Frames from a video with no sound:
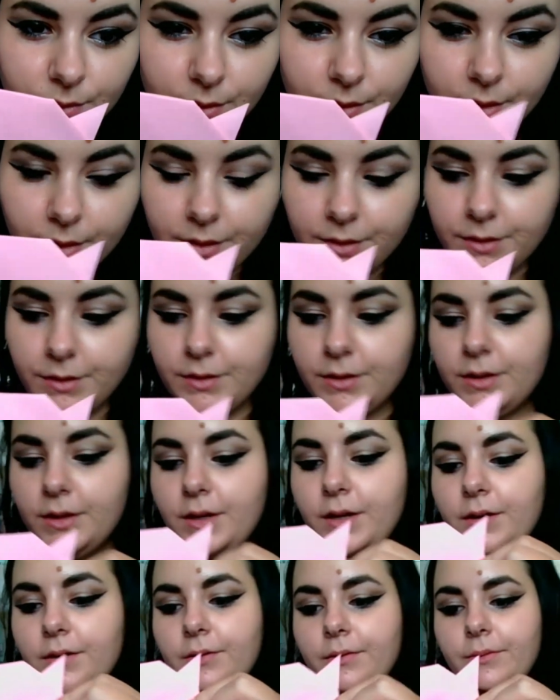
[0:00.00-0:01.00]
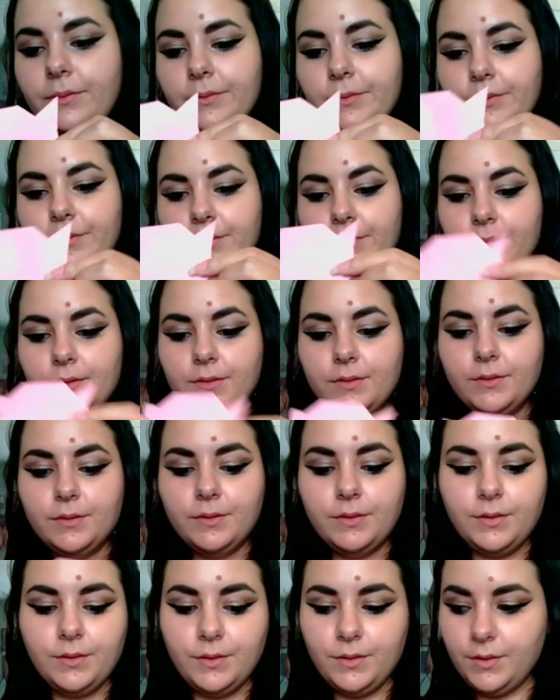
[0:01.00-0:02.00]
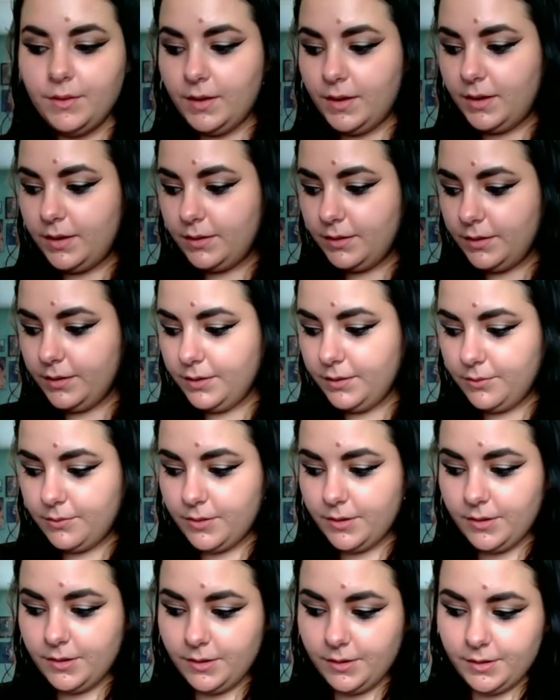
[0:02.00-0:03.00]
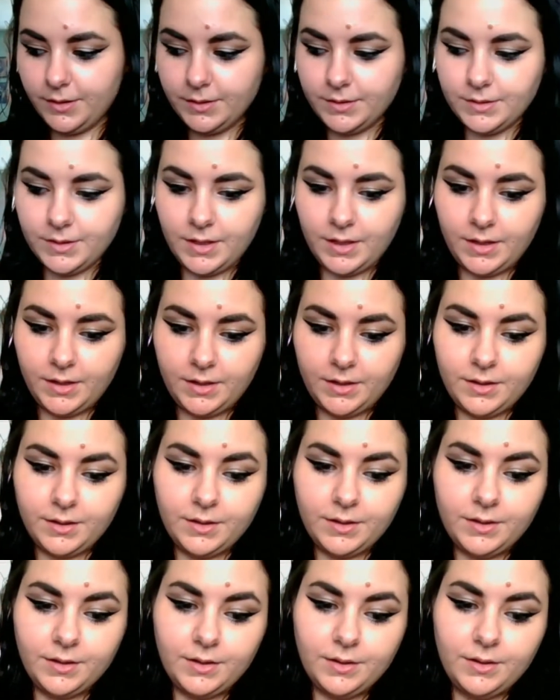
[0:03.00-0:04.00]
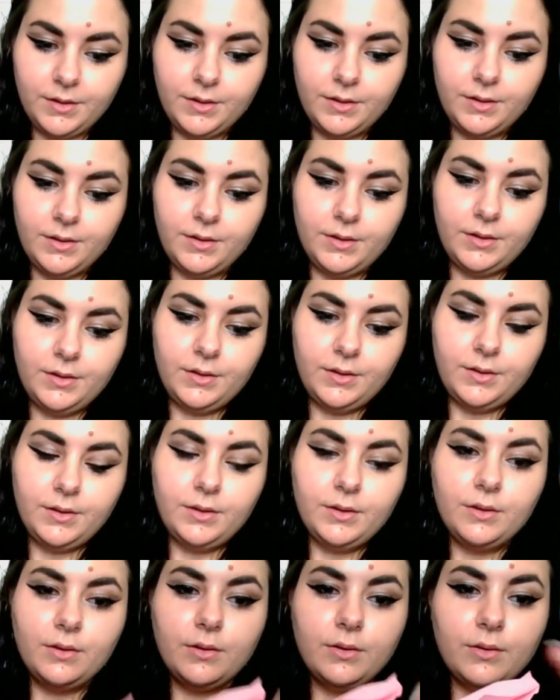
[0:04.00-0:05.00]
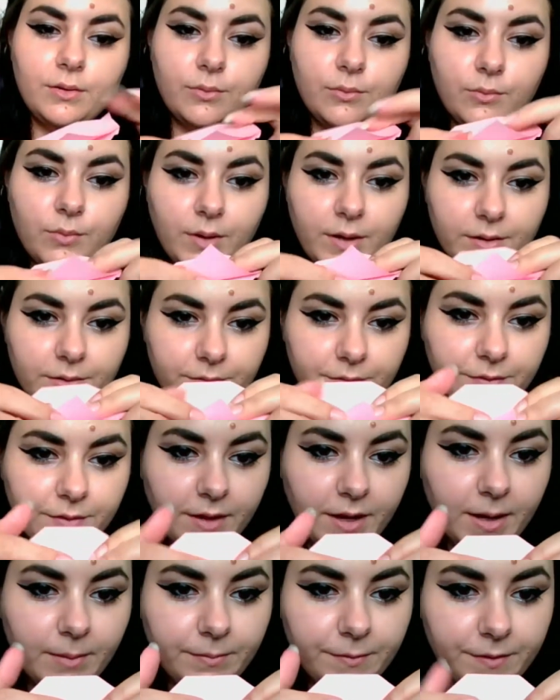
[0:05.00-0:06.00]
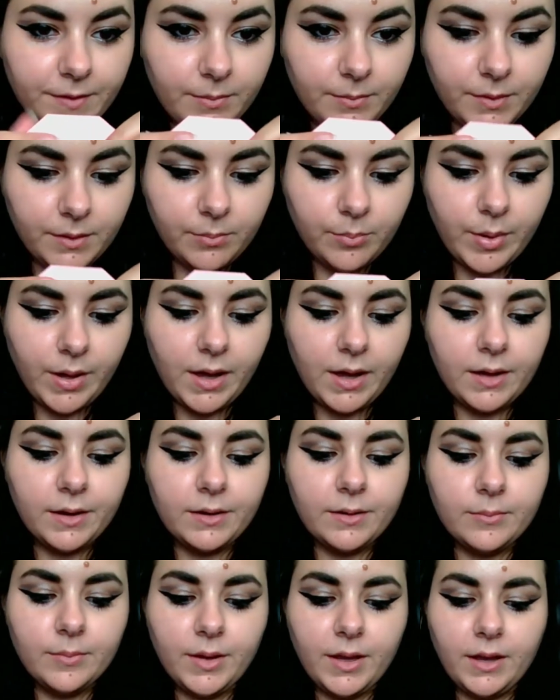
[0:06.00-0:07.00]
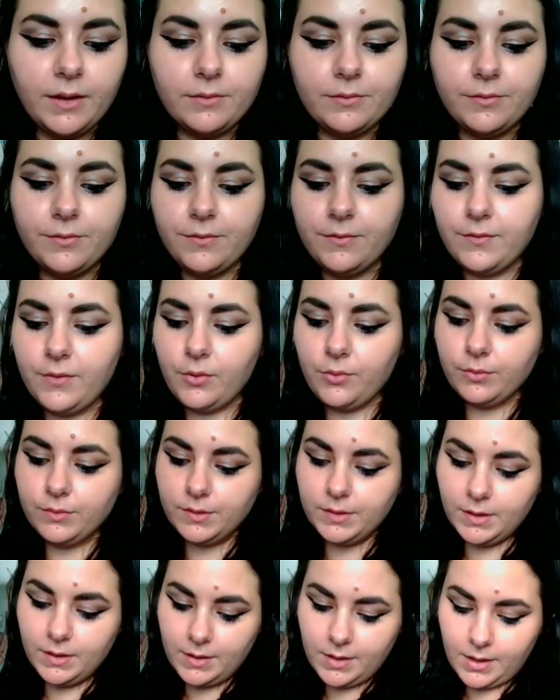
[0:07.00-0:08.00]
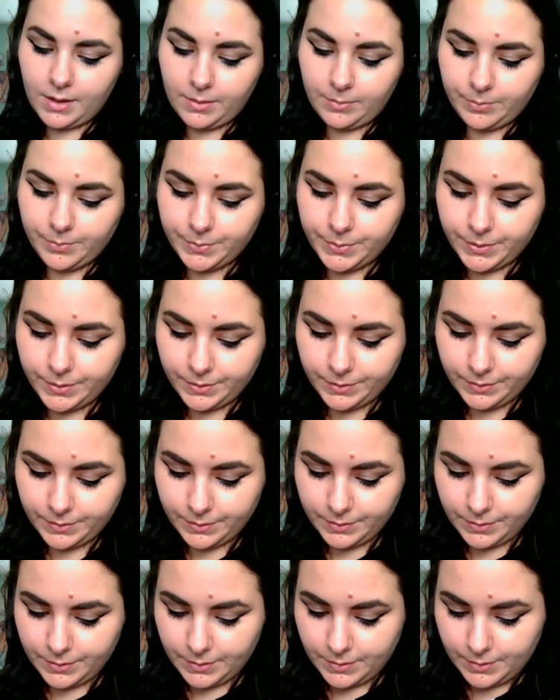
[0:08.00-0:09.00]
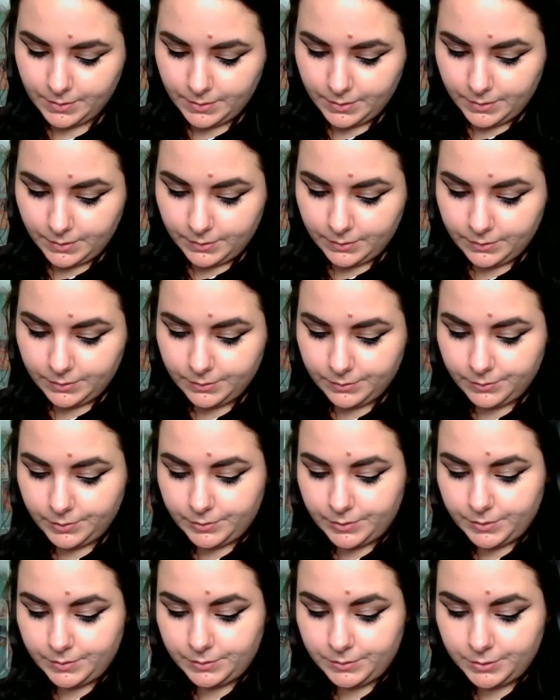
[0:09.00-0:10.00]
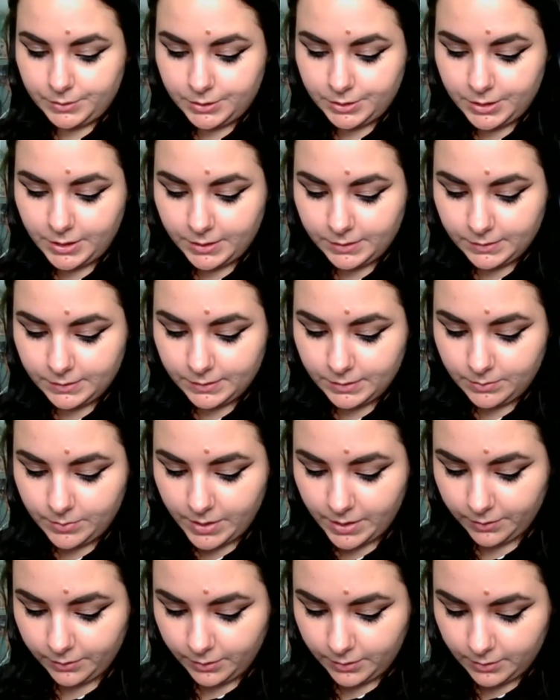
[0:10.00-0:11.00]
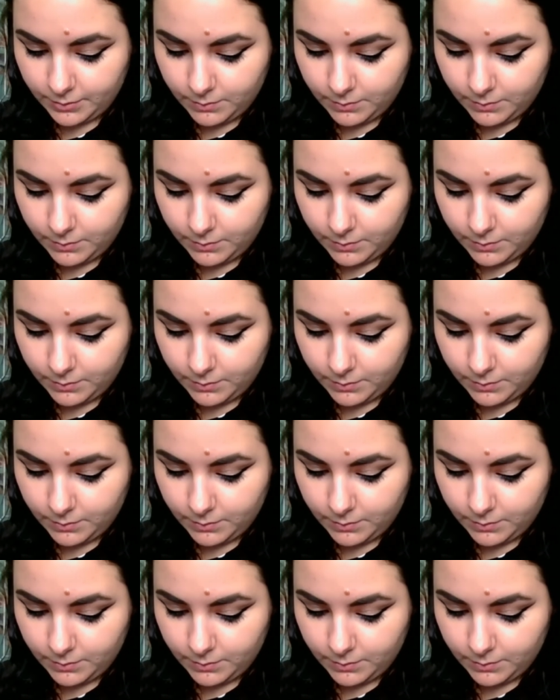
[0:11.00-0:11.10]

There you go. Then you are going to take one flap from the bottom and fold it up to just about the